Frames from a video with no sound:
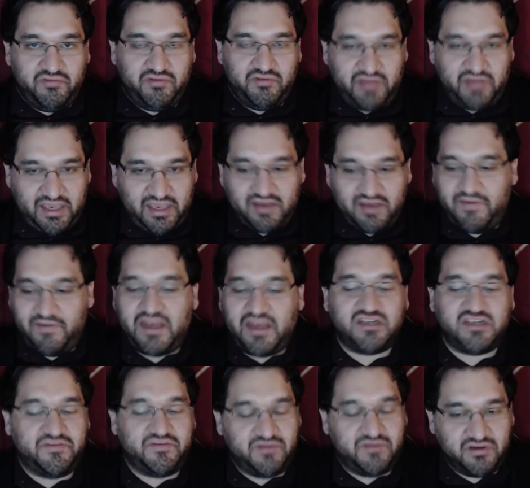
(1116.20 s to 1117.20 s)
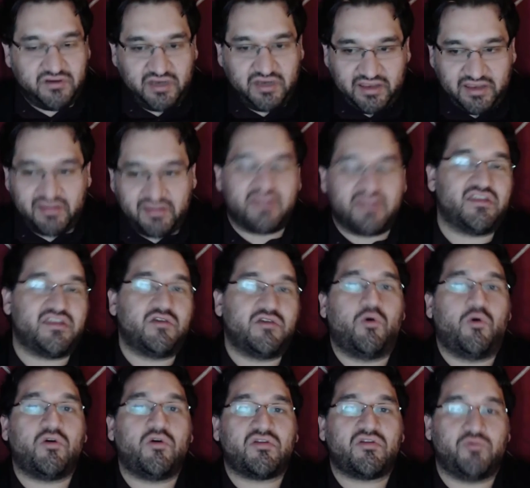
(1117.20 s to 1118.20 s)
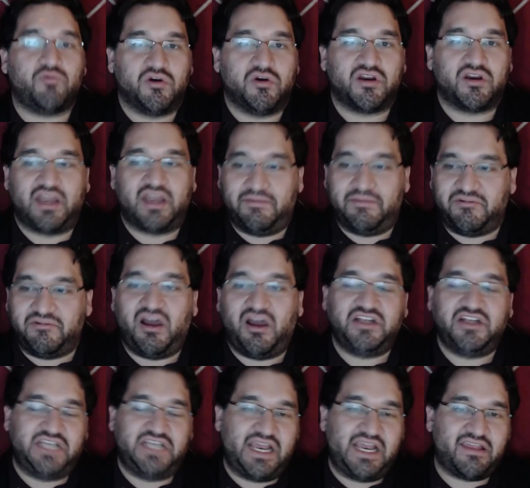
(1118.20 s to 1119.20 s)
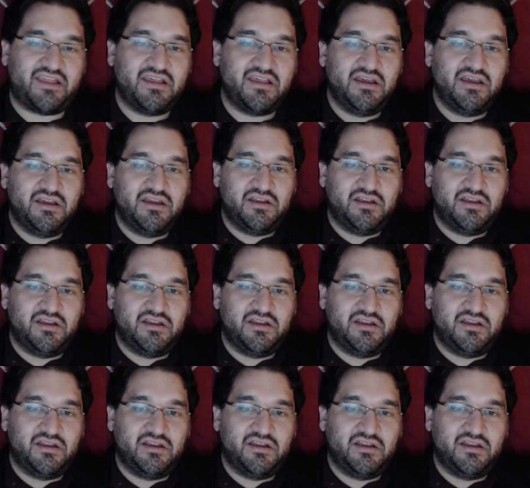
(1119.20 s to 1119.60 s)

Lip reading: taking advantage of your existing coursework and projects